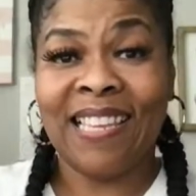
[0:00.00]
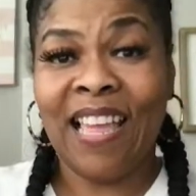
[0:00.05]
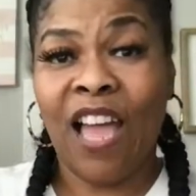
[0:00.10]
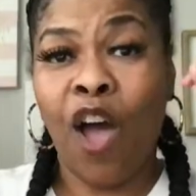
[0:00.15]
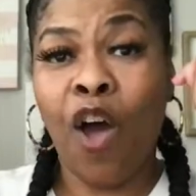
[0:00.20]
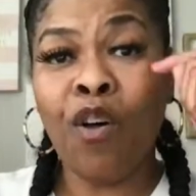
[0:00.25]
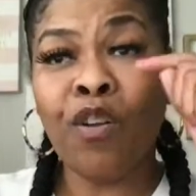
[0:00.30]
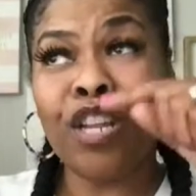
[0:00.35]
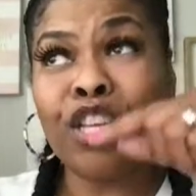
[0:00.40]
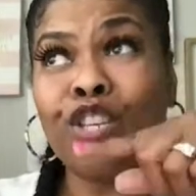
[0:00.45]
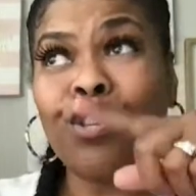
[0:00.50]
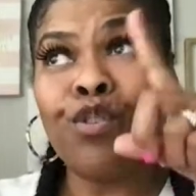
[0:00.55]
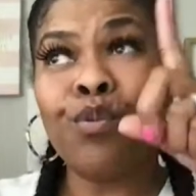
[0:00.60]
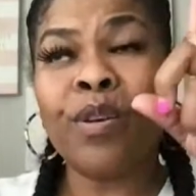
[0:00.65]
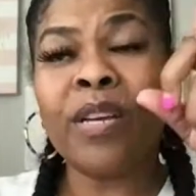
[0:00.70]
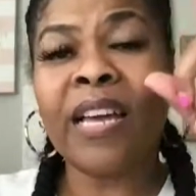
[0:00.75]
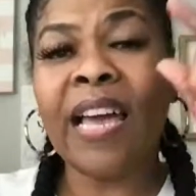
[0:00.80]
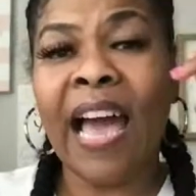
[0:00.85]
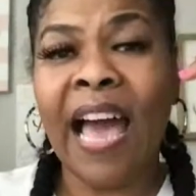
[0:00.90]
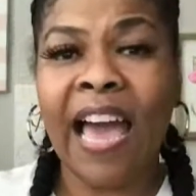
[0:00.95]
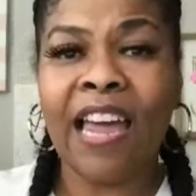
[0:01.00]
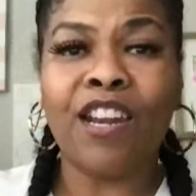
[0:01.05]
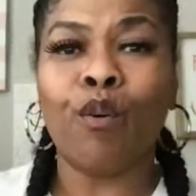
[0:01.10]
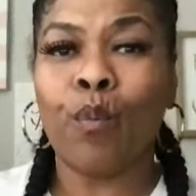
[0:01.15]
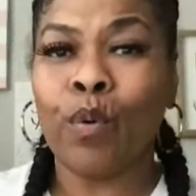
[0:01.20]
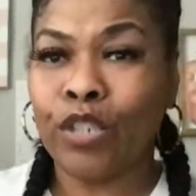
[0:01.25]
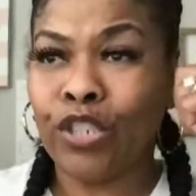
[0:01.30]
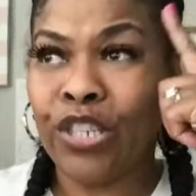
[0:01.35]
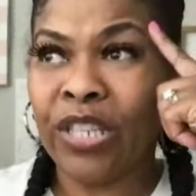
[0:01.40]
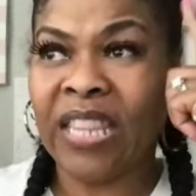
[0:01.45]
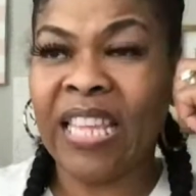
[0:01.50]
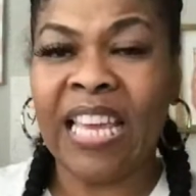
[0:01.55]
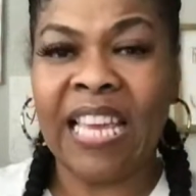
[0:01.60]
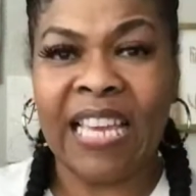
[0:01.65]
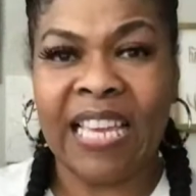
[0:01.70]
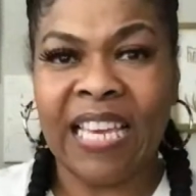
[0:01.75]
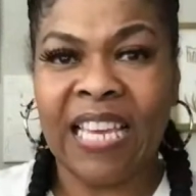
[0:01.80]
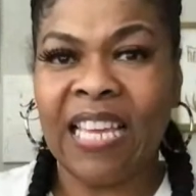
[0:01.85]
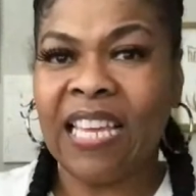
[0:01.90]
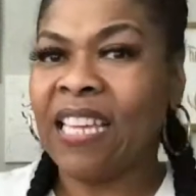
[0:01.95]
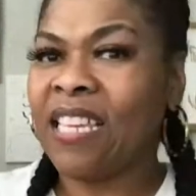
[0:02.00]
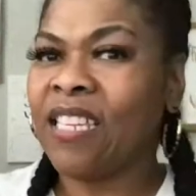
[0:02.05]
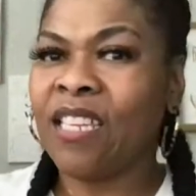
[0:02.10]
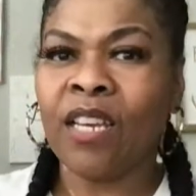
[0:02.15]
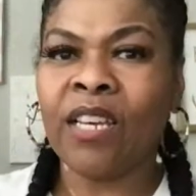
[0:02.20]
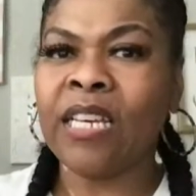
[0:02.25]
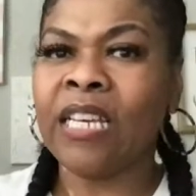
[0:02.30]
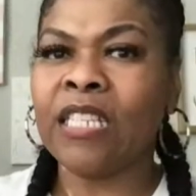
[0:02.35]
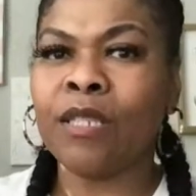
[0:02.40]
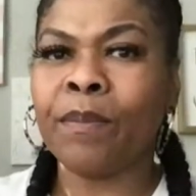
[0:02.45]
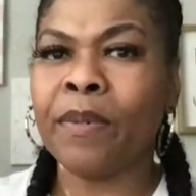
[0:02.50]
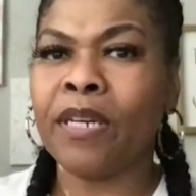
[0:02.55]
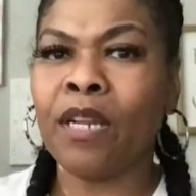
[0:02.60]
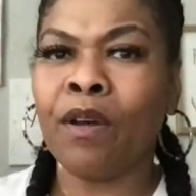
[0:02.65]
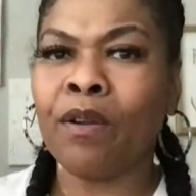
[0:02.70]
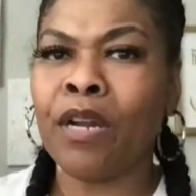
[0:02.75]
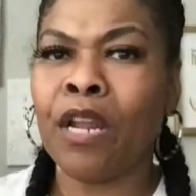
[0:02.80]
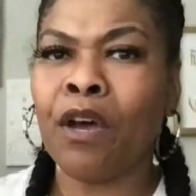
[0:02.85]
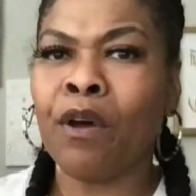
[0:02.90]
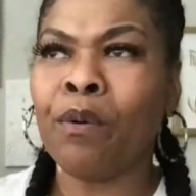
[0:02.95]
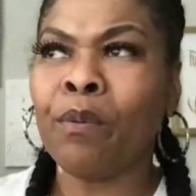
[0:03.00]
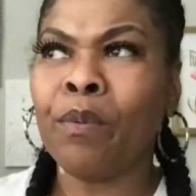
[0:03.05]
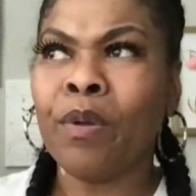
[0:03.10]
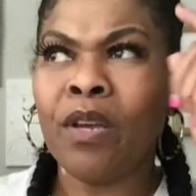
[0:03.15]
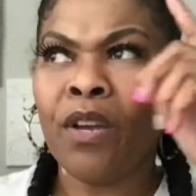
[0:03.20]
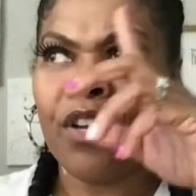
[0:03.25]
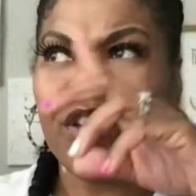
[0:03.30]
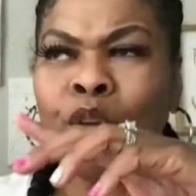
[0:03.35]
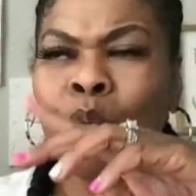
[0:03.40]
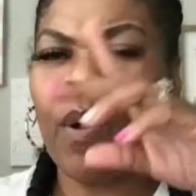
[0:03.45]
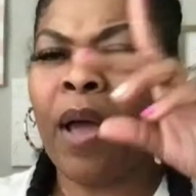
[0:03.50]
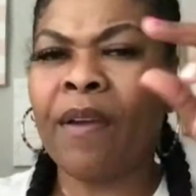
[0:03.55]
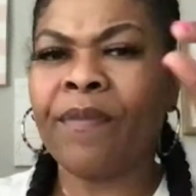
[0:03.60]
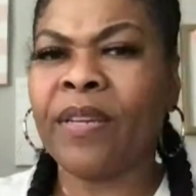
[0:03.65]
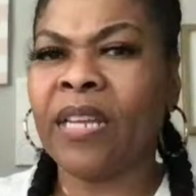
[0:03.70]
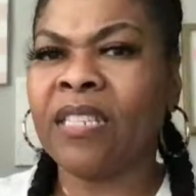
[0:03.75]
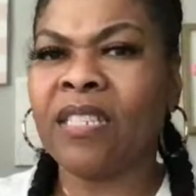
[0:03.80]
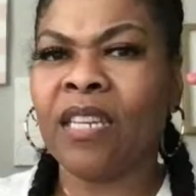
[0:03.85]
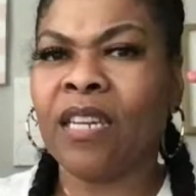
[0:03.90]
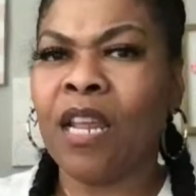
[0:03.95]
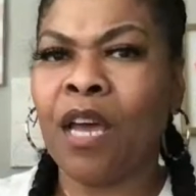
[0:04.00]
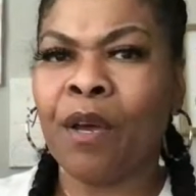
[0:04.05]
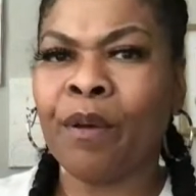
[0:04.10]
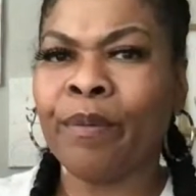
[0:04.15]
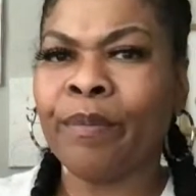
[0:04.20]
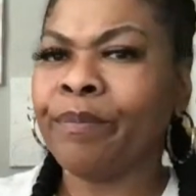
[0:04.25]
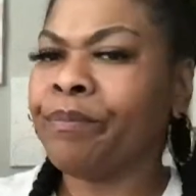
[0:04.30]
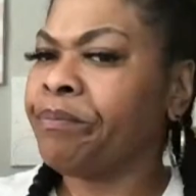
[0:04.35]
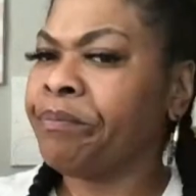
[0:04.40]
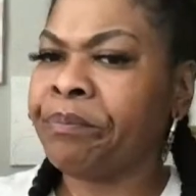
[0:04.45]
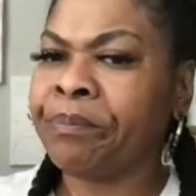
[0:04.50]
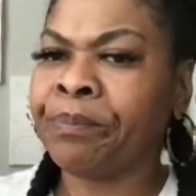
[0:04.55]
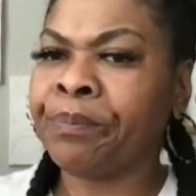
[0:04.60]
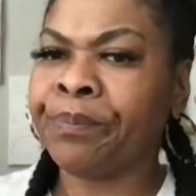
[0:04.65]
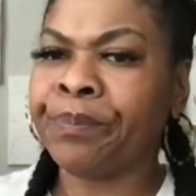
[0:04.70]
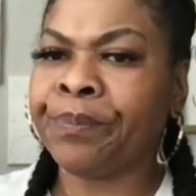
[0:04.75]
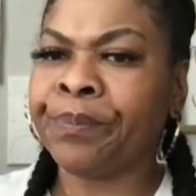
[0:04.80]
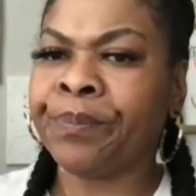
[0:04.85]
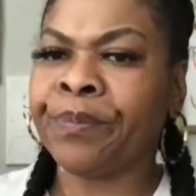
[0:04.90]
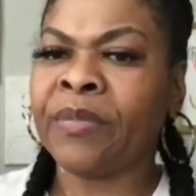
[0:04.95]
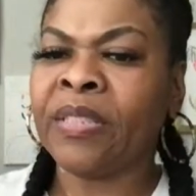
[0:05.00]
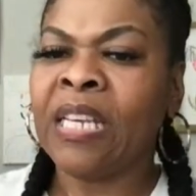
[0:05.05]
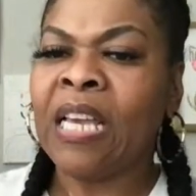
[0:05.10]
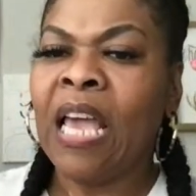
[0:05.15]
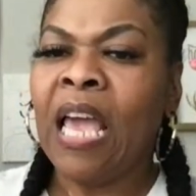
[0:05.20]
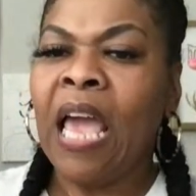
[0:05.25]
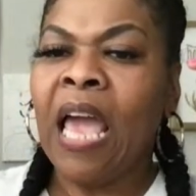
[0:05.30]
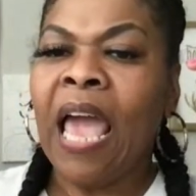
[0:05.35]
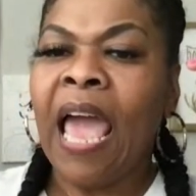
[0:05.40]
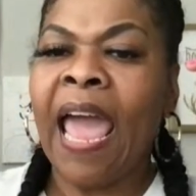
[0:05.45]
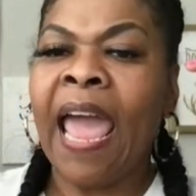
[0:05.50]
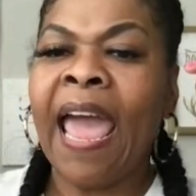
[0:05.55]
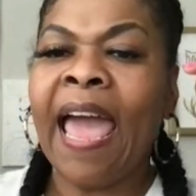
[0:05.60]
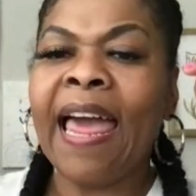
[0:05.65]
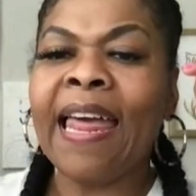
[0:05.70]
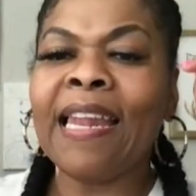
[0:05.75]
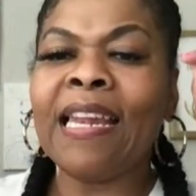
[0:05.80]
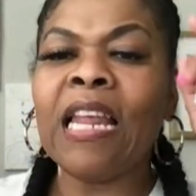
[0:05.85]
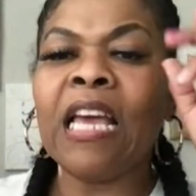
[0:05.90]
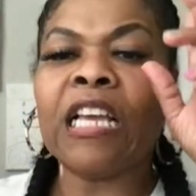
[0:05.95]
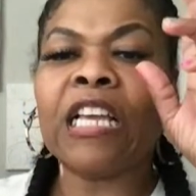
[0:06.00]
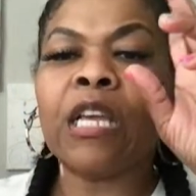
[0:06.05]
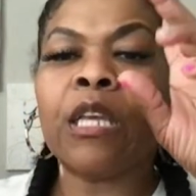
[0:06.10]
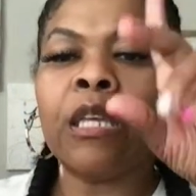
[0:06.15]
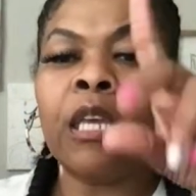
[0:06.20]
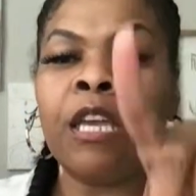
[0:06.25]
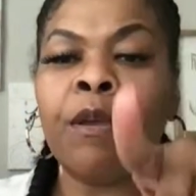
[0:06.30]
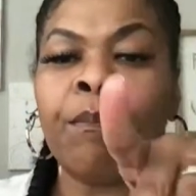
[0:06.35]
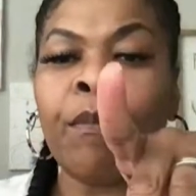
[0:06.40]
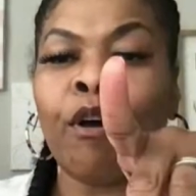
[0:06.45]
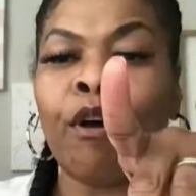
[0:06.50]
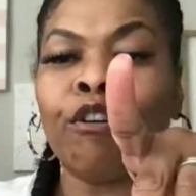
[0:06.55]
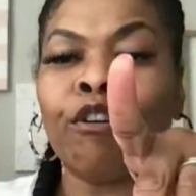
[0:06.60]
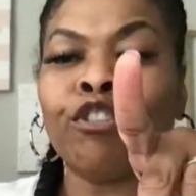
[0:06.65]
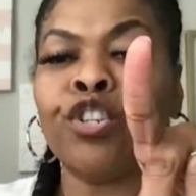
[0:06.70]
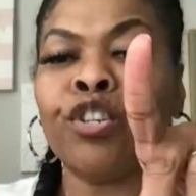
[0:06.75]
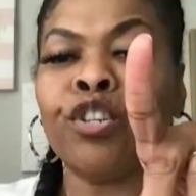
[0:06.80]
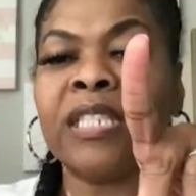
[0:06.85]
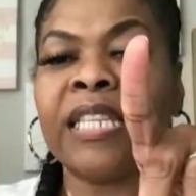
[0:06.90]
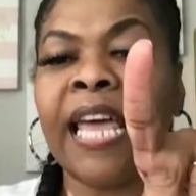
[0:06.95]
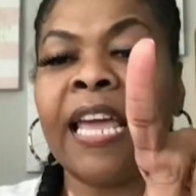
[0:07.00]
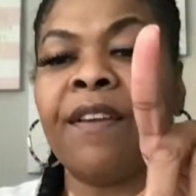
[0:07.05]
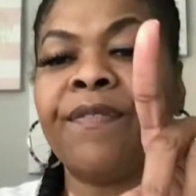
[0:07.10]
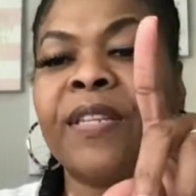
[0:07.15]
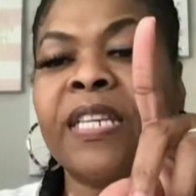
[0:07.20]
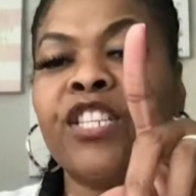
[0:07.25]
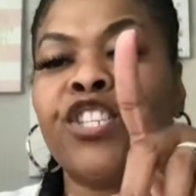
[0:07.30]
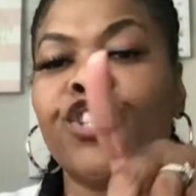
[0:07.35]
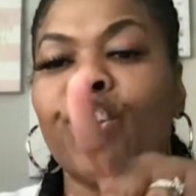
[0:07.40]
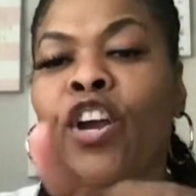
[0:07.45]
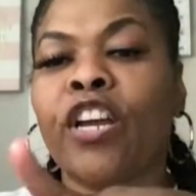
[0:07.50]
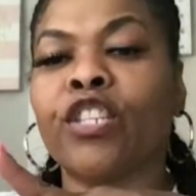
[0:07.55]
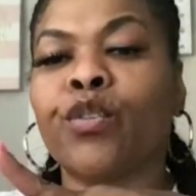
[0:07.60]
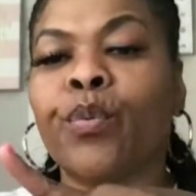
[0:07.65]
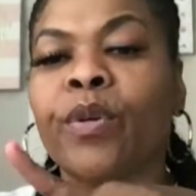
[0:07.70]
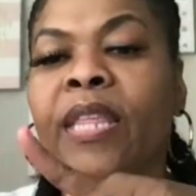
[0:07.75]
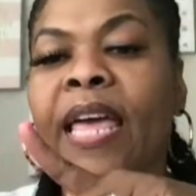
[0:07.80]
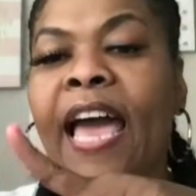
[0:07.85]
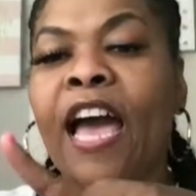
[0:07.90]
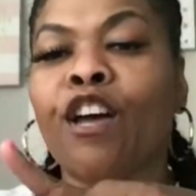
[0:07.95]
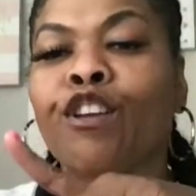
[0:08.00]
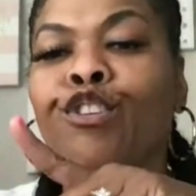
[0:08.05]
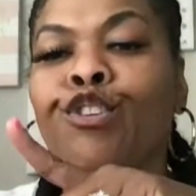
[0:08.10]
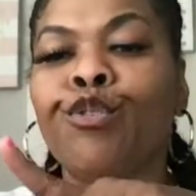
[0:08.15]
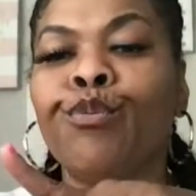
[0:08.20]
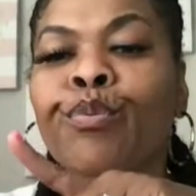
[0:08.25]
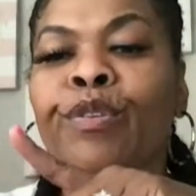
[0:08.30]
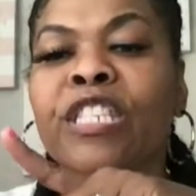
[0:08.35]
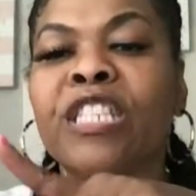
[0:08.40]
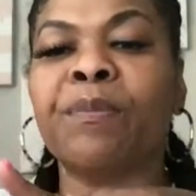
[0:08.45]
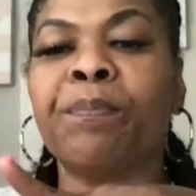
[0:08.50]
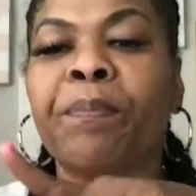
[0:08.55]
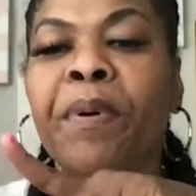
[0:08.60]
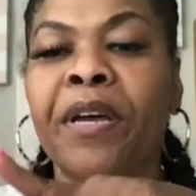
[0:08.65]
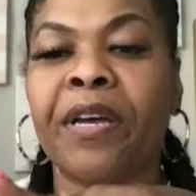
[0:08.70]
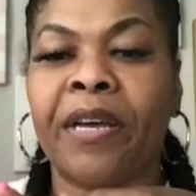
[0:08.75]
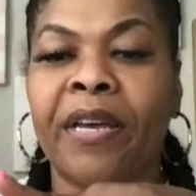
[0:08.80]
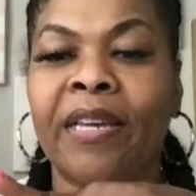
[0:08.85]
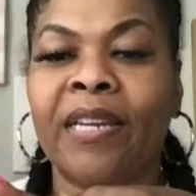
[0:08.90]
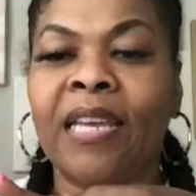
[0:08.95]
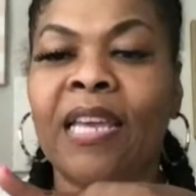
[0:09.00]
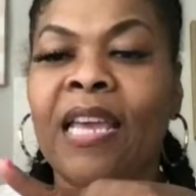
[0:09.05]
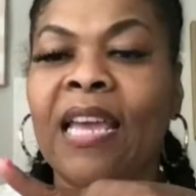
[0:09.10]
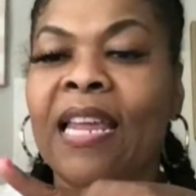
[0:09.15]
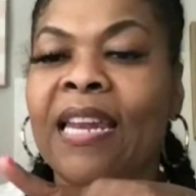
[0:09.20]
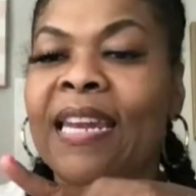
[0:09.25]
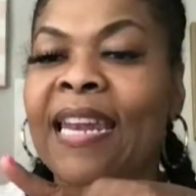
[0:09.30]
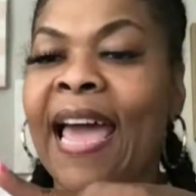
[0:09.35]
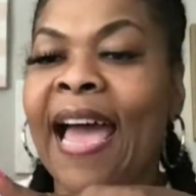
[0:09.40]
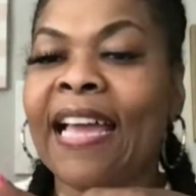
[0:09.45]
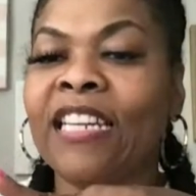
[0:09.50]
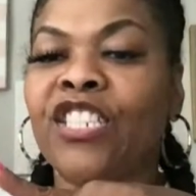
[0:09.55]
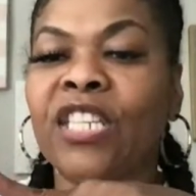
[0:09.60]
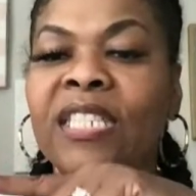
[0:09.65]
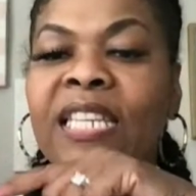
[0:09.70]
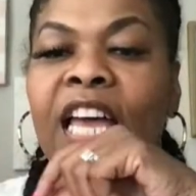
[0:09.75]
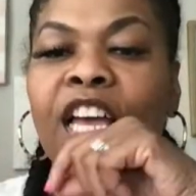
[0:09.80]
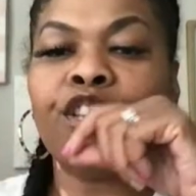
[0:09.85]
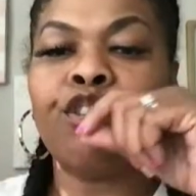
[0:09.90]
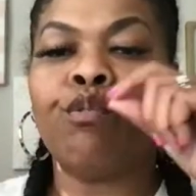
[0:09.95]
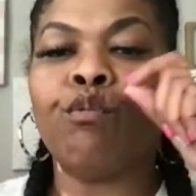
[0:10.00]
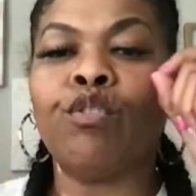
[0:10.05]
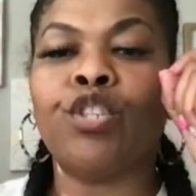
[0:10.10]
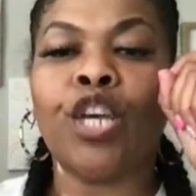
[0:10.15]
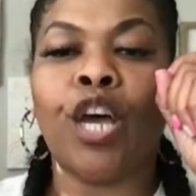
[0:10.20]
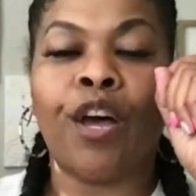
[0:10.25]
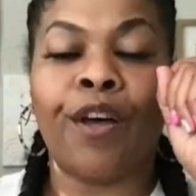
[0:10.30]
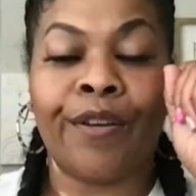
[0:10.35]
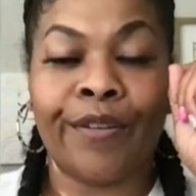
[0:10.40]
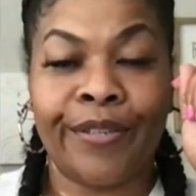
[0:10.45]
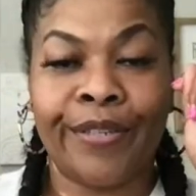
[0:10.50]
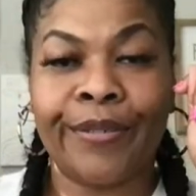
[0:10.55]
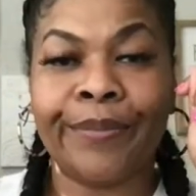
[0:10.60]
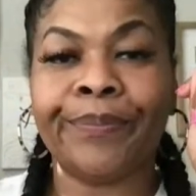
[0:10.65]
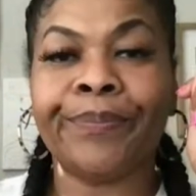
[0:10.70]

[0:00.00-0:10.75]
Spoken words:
Only you and God know what you're thinking. Your husband don't know, or your wife doesn't know. Mm-mm. And emotional safety starts with how you respond, not just how you talk.